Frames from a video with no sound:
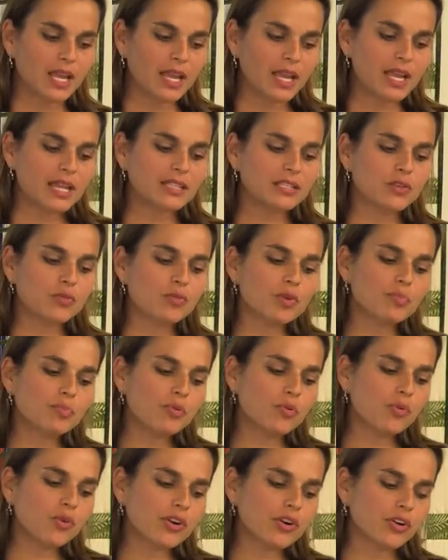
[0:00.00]
It's a
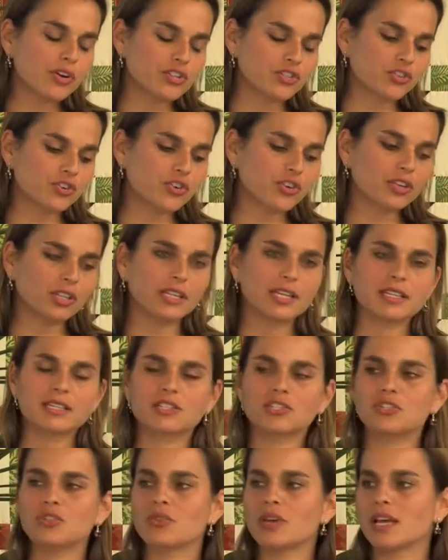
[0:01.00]
reporter, a
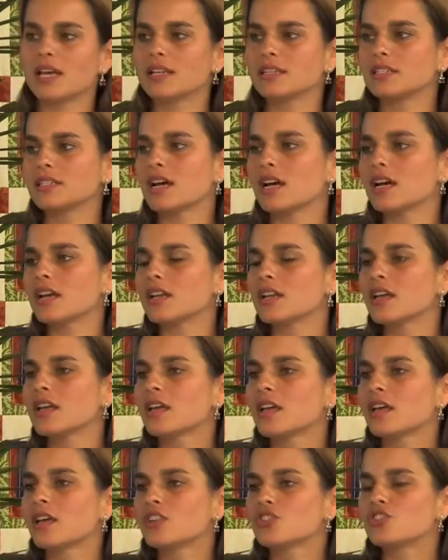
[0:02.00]
journalist, who had done
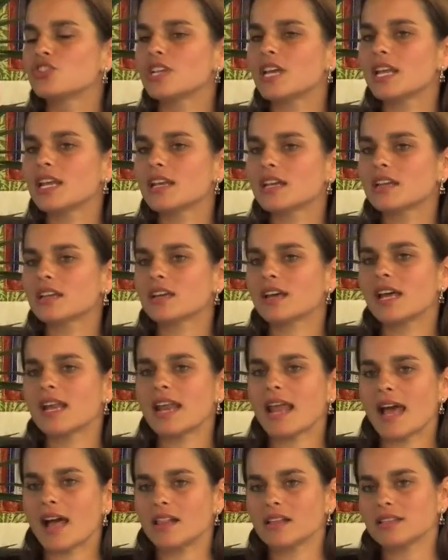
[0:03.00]
genetic
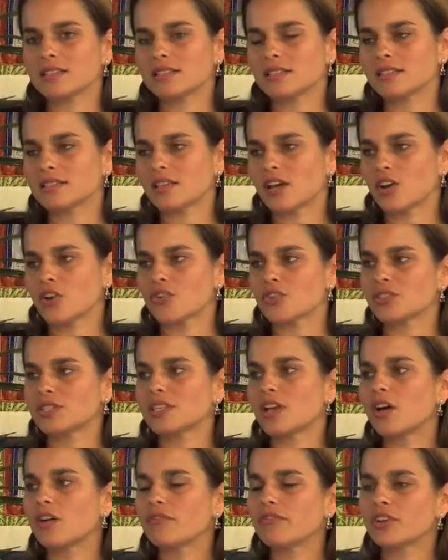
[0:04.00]
analysis on
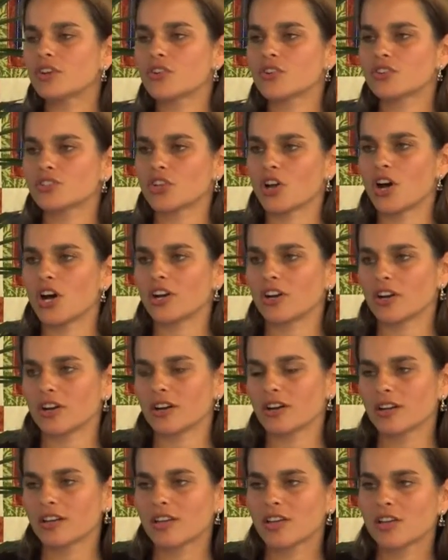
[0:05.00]
herself and her
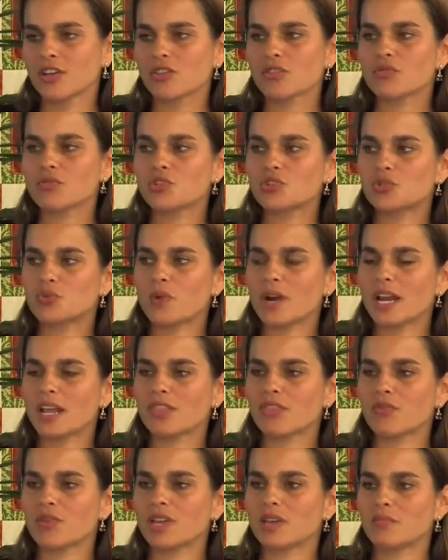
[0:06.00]
daughter through
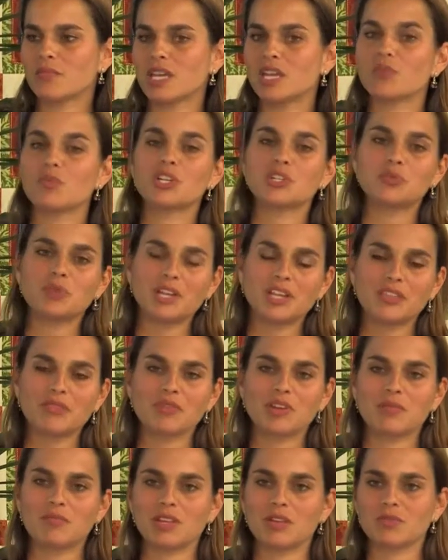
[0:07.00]
23andMe when
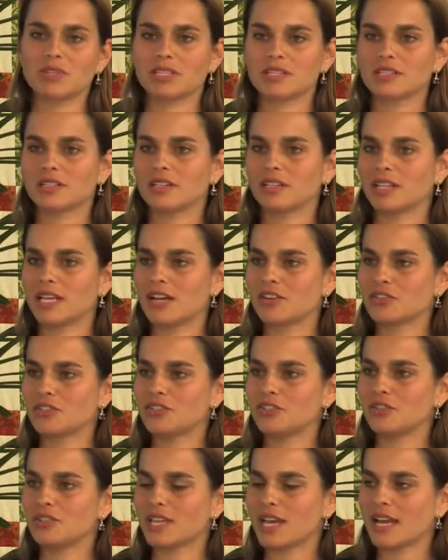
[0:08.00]
23andMe was still allowed to
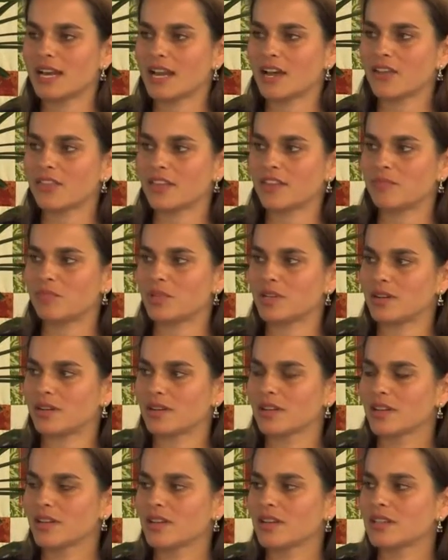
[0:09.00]
do that. Now they've been
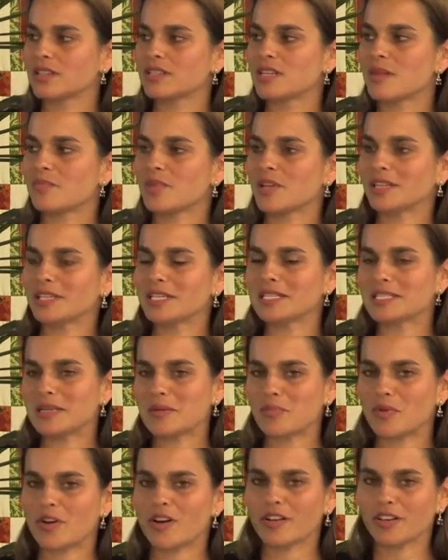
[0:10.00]
at least
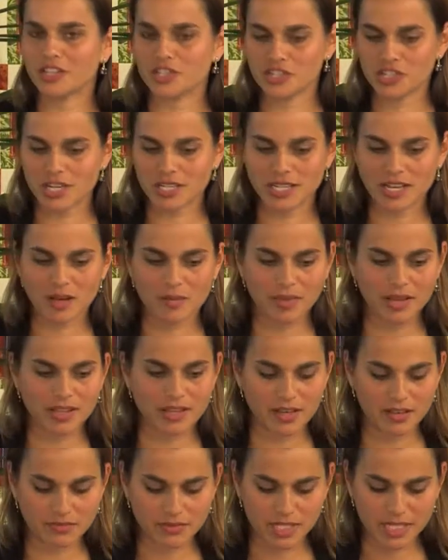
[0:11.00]
temporarily shut down by the
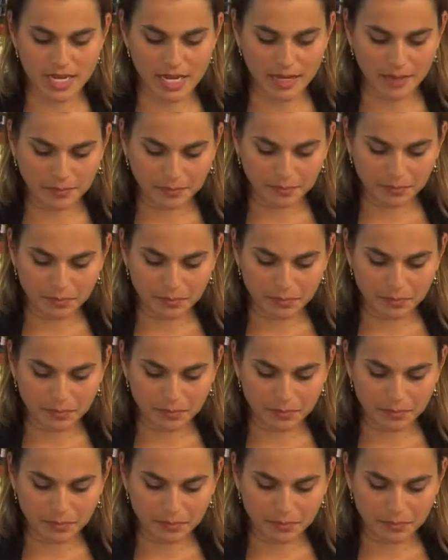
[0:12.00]
FDA.